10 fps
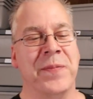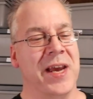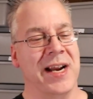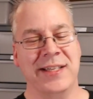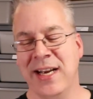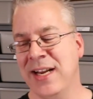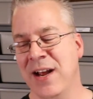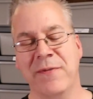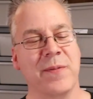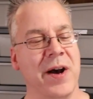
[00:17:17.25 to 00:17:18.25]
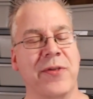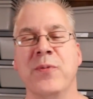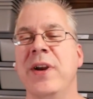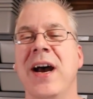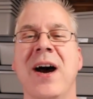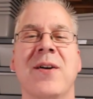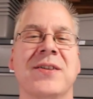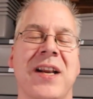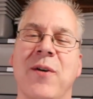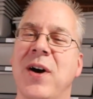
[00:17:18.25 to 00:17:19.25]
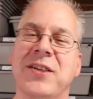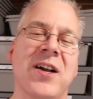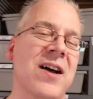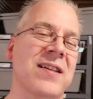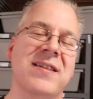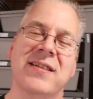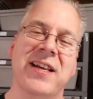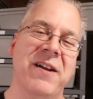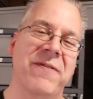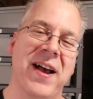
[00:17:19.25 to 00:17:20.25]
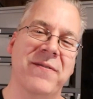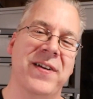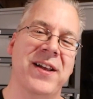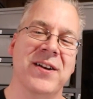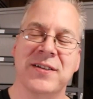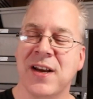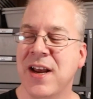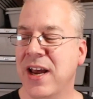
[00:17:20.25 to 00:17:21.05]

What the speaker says: And I sat down for about 3 hours and I watched all these snake fact videos,